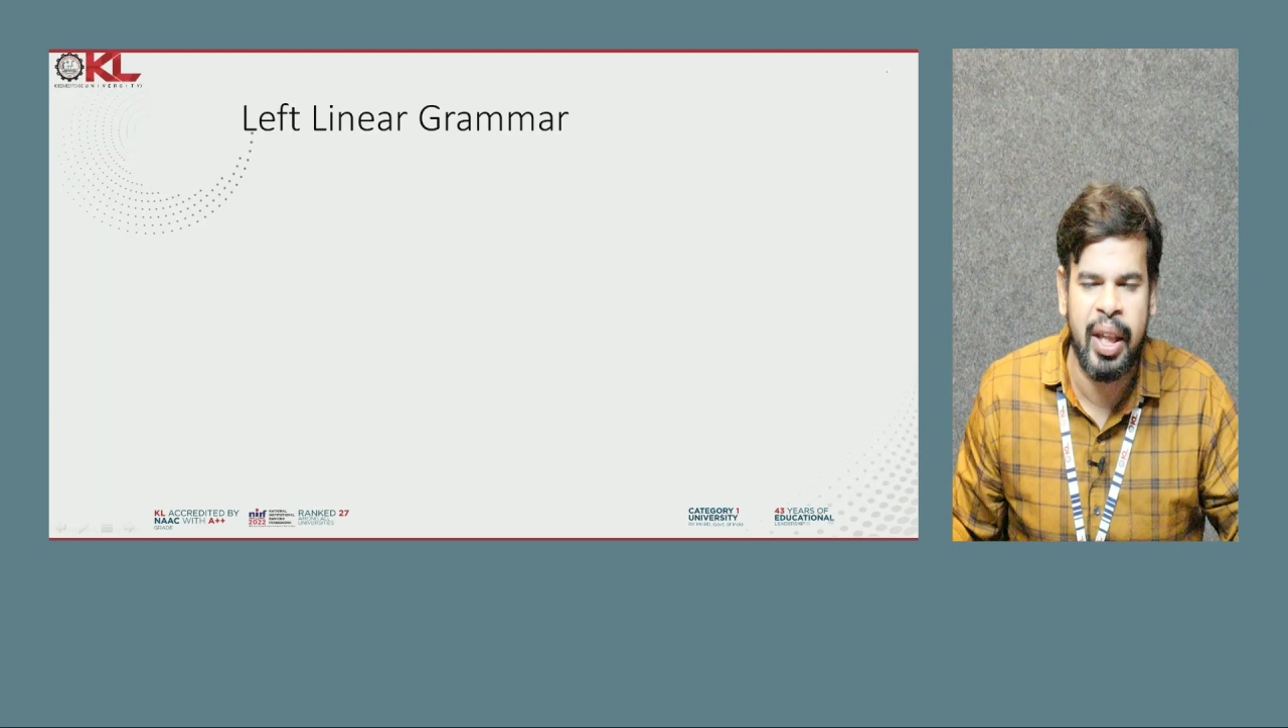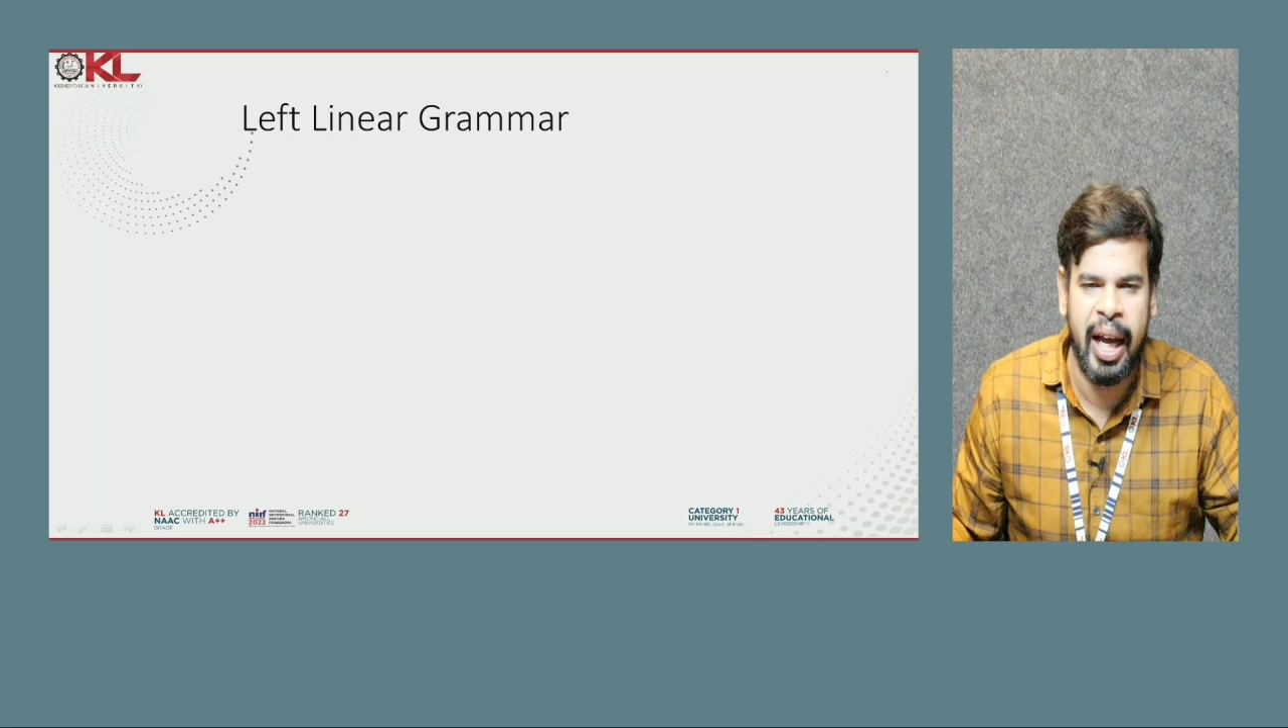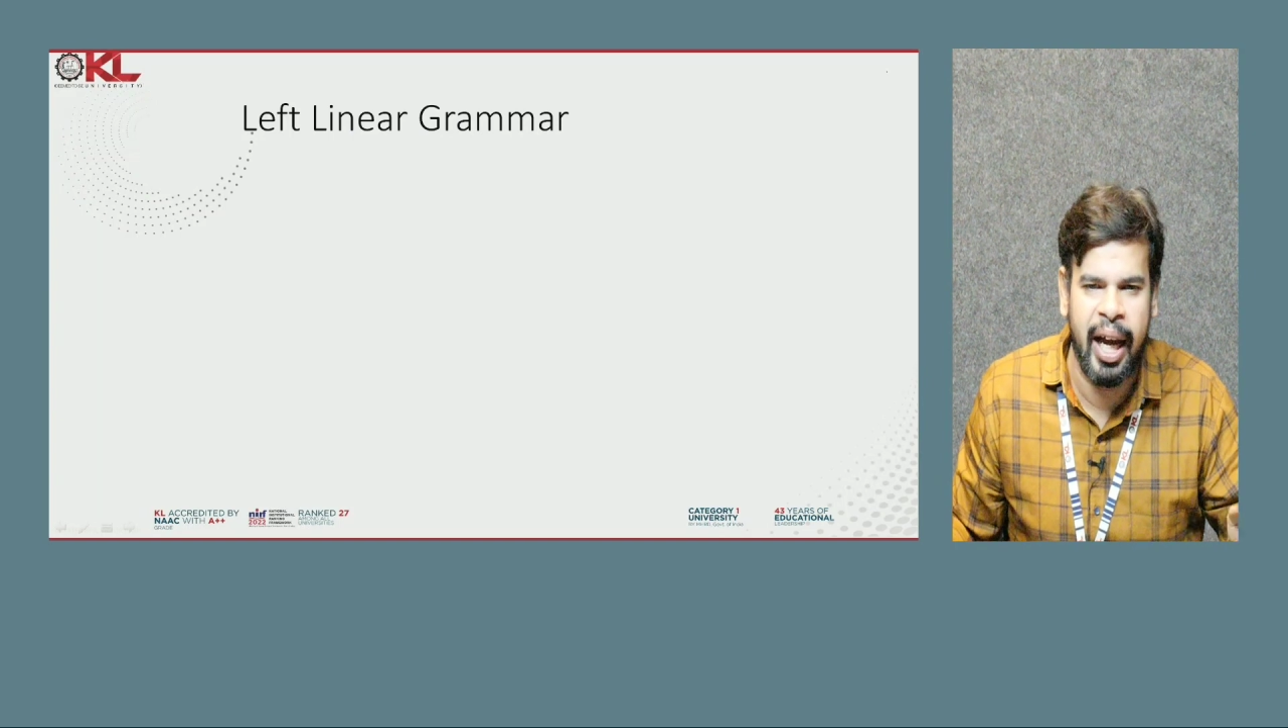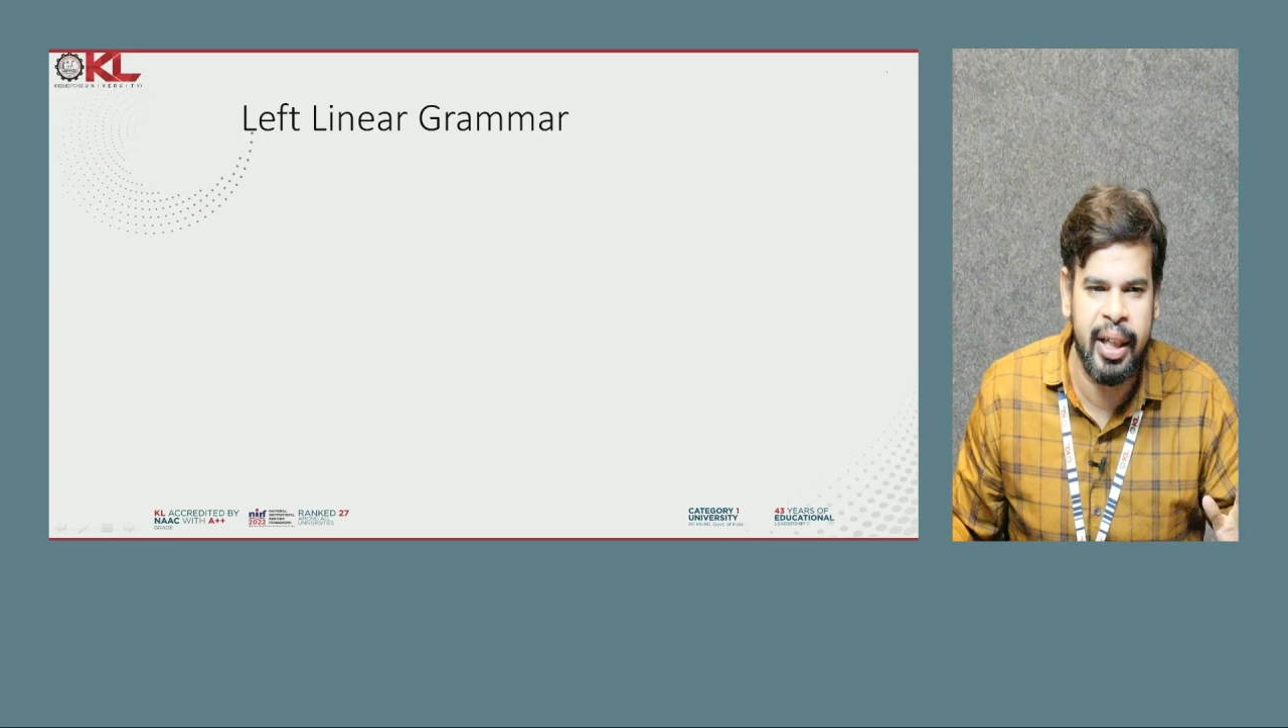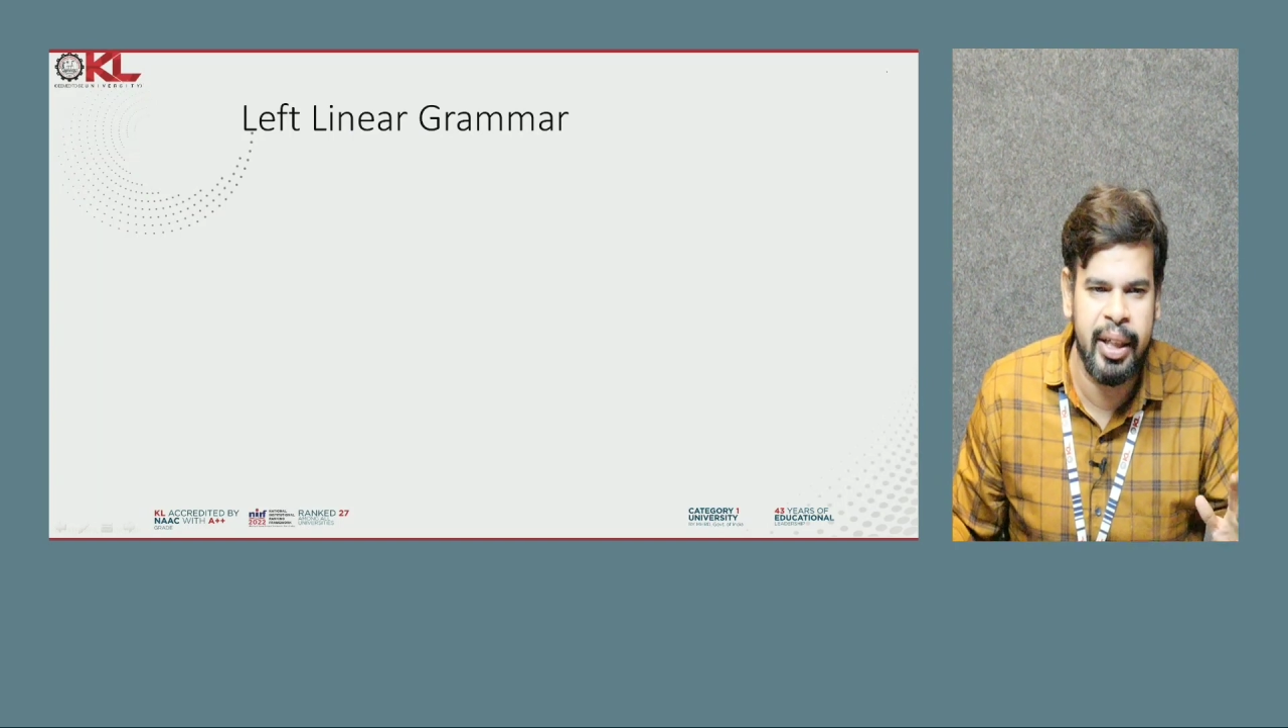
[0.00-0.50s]

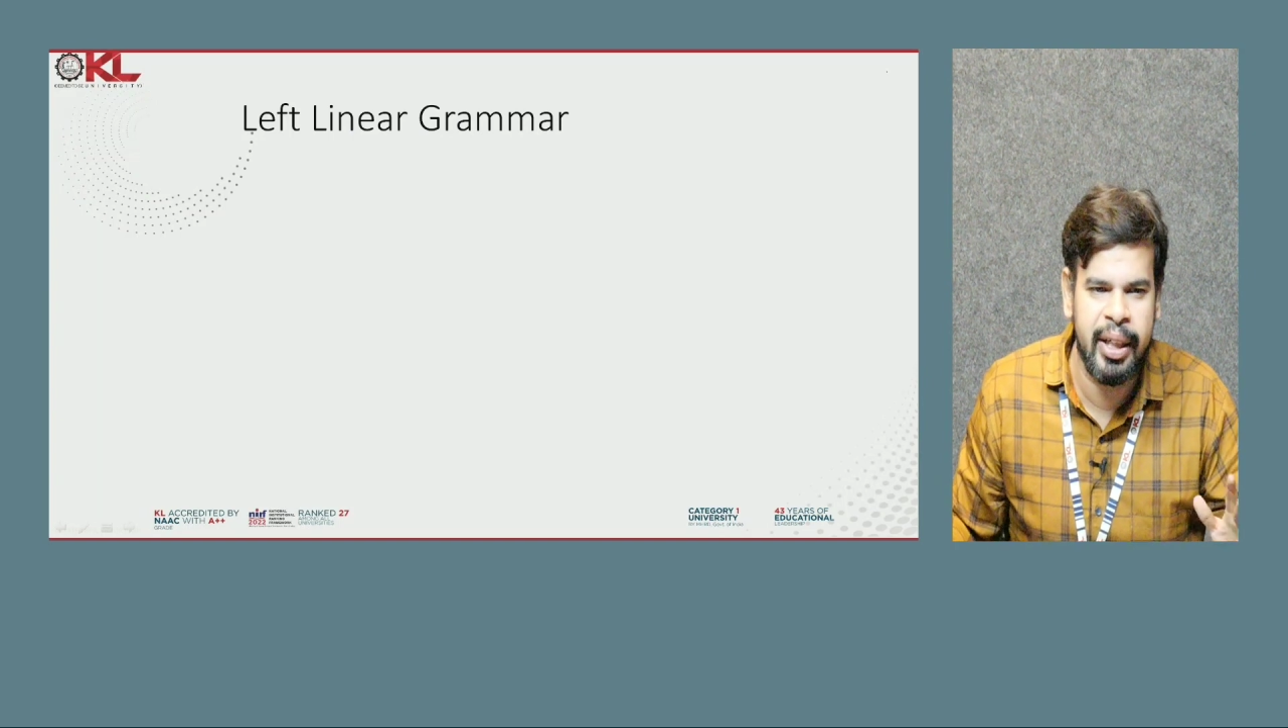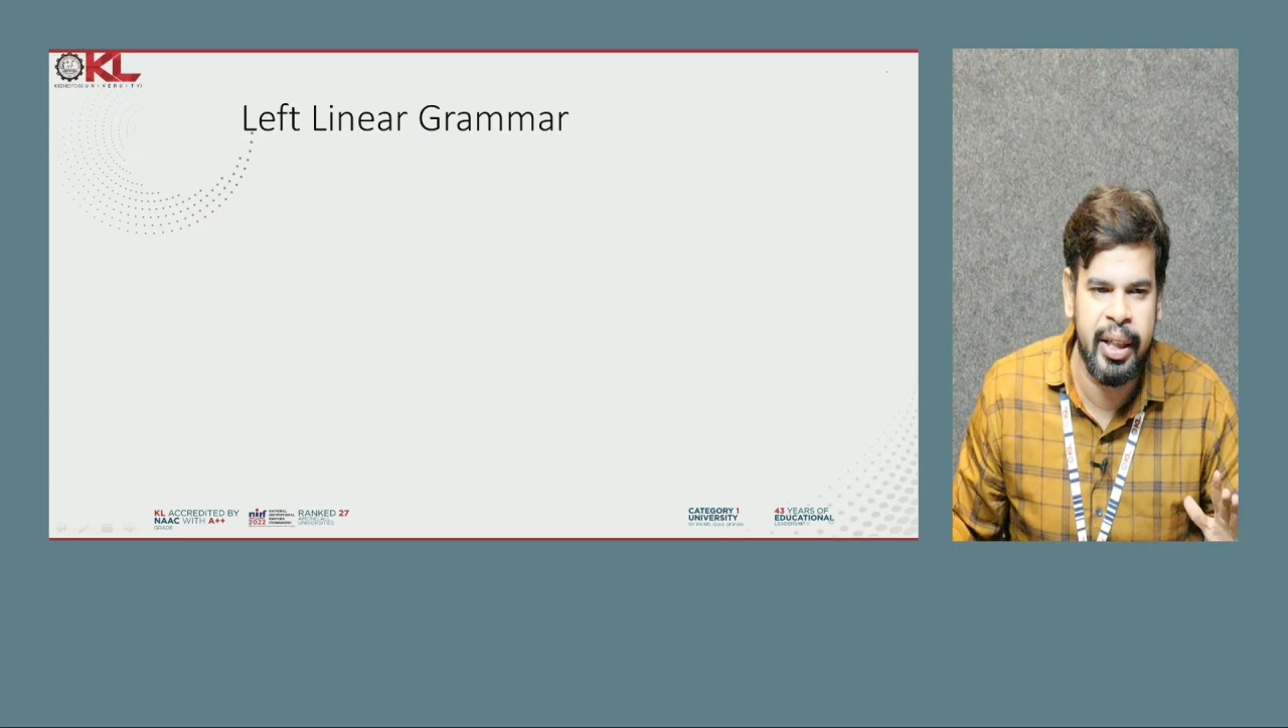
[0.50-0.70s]
and